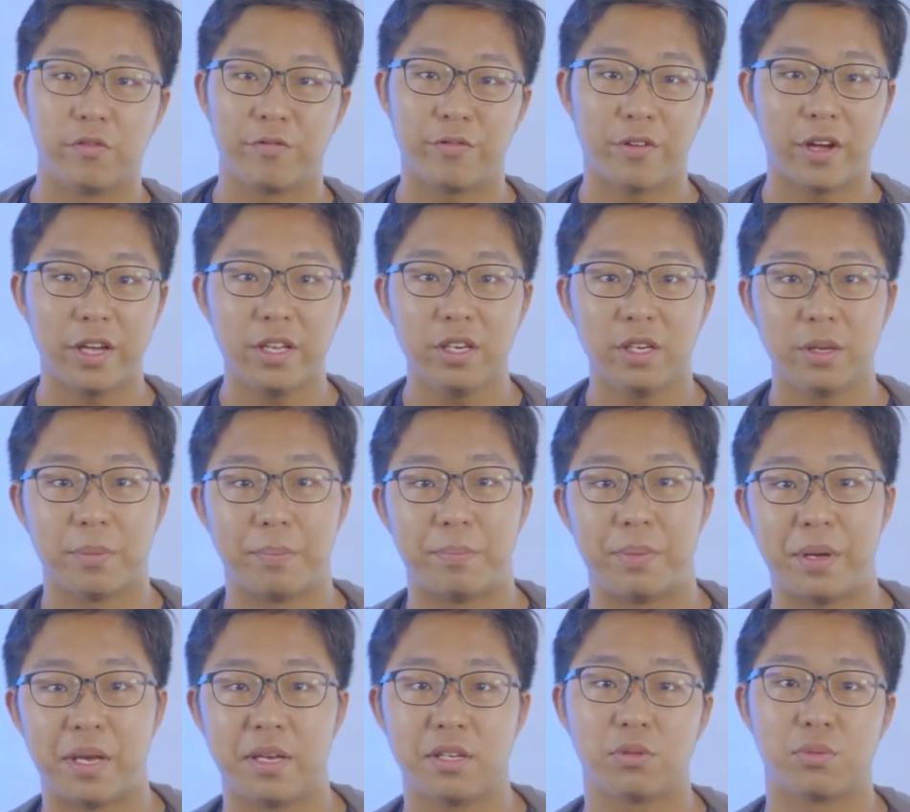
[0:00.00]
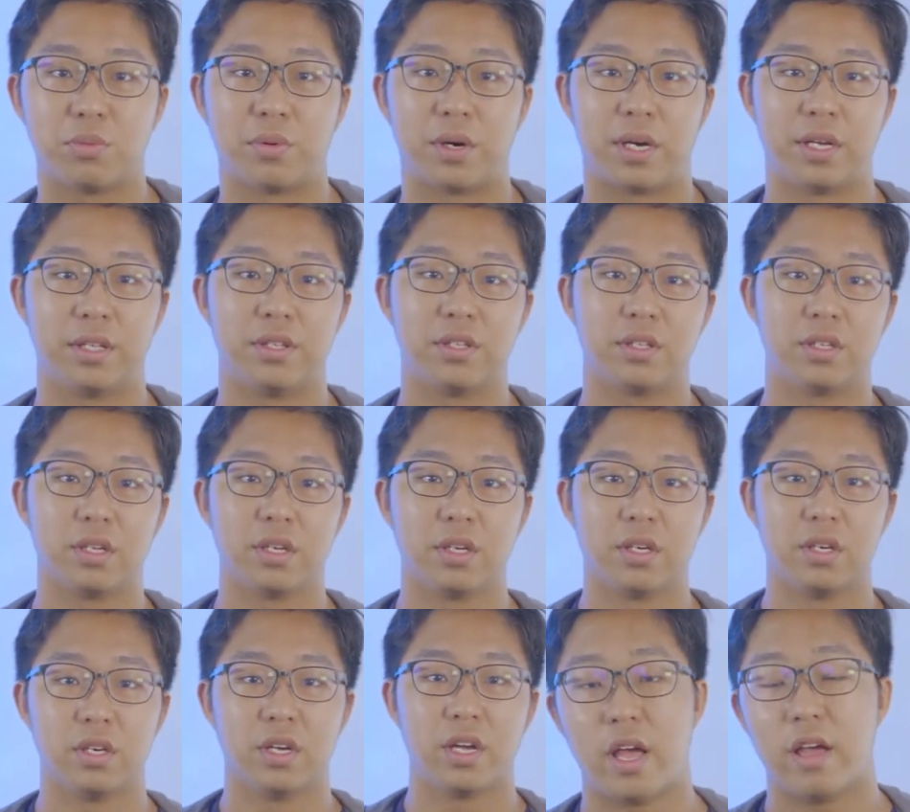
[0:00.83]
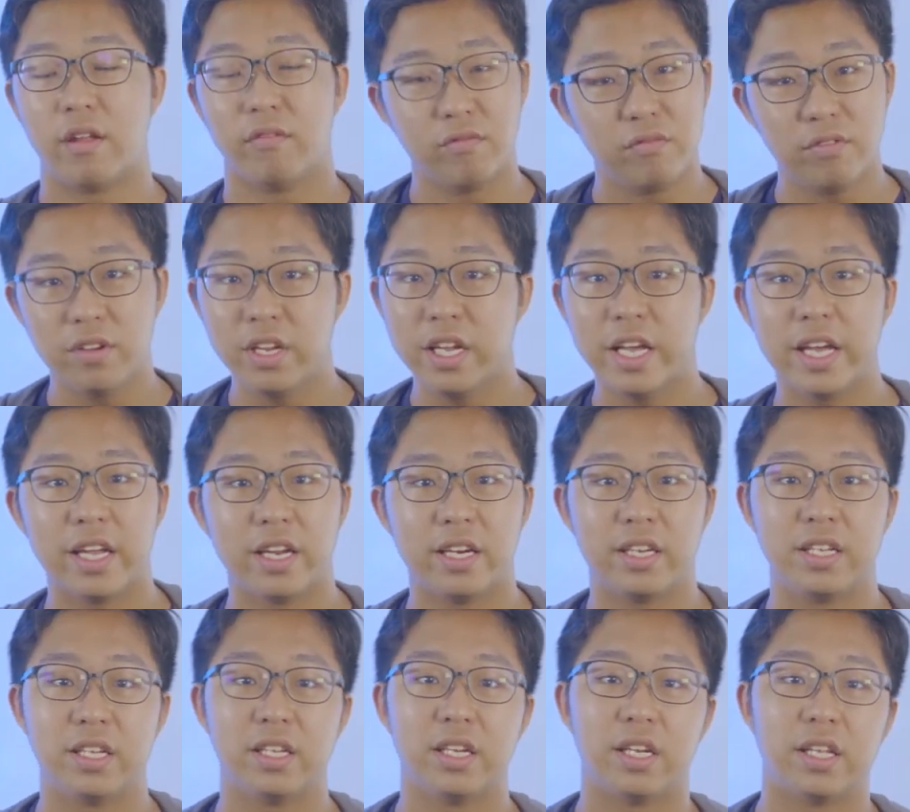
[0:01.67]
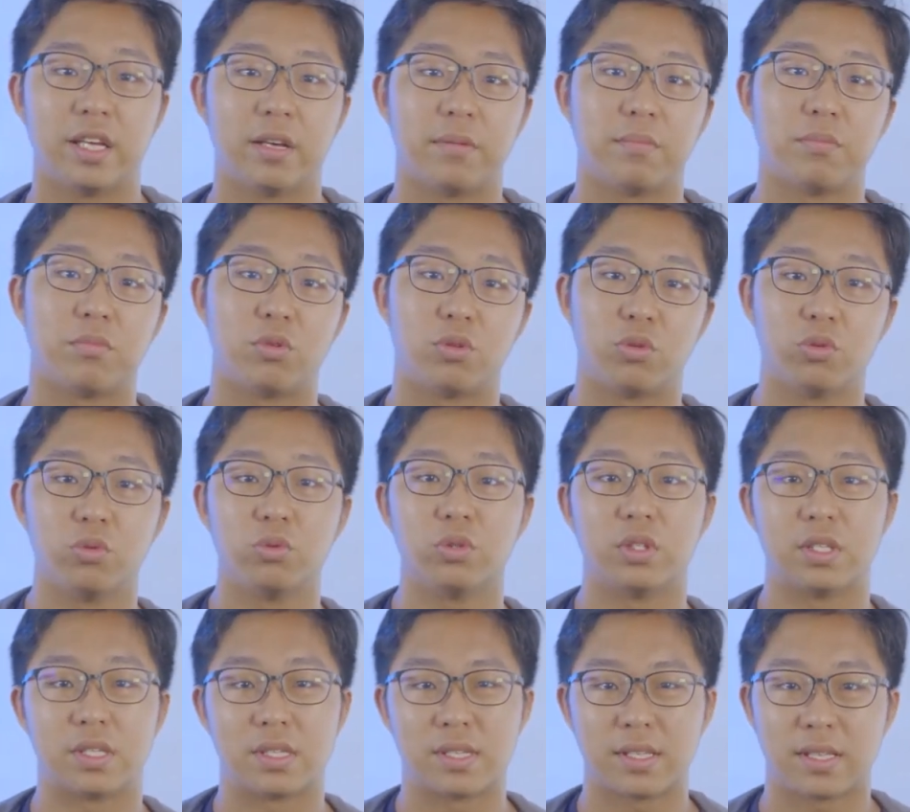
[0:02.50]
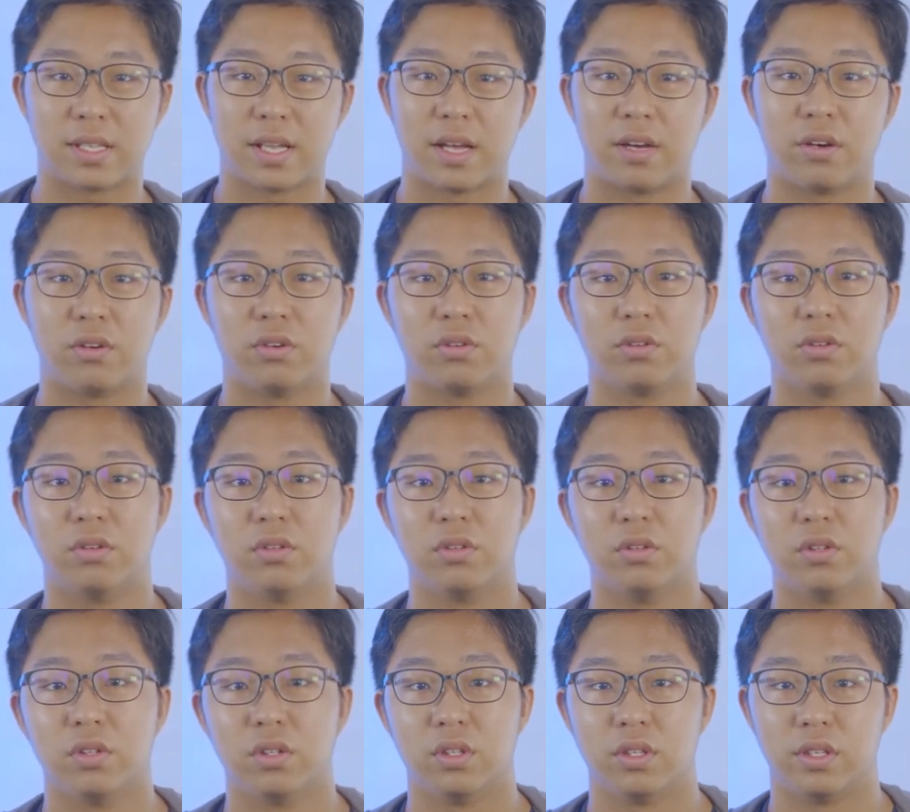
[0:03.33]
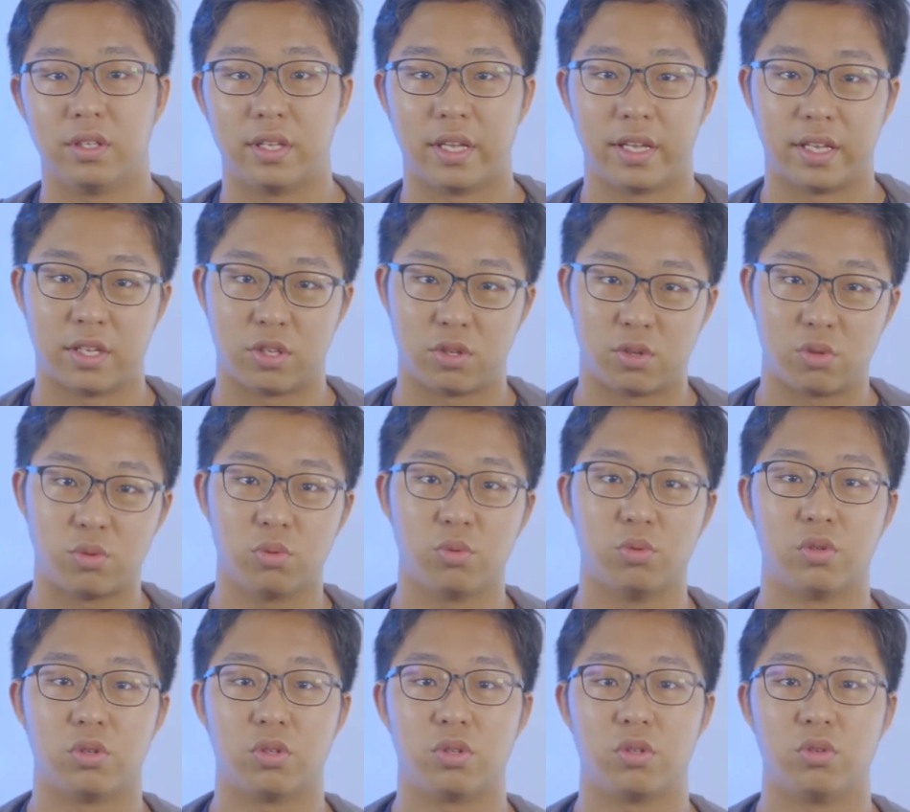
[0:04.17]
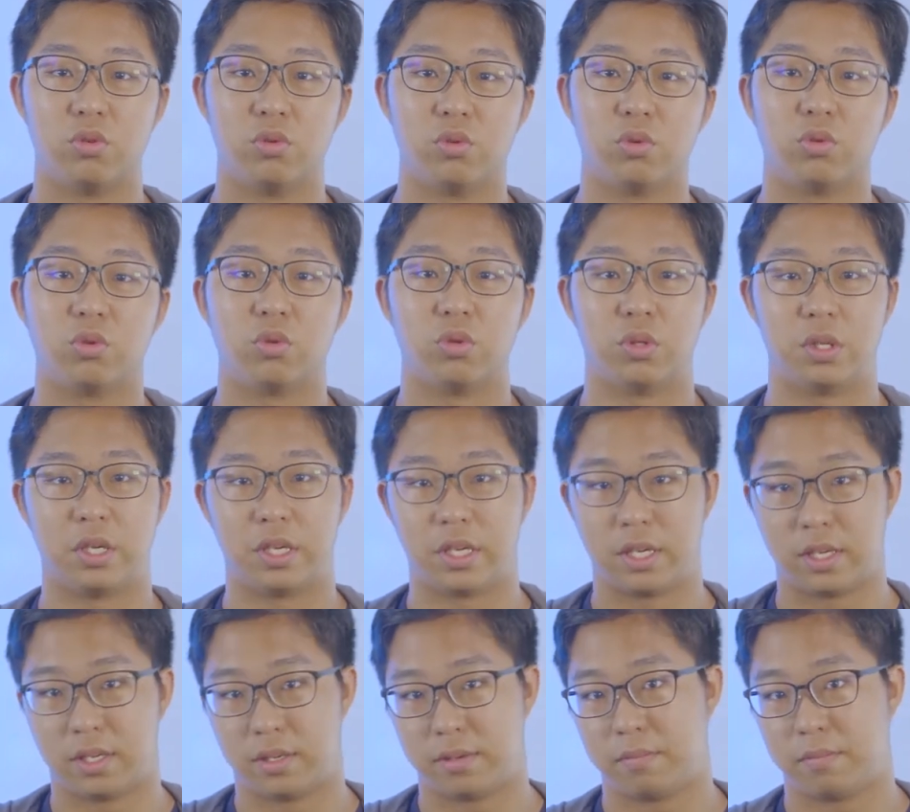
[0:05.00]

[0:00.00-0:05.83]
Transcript: find the best ones, and re-edit them to the style that suits you today.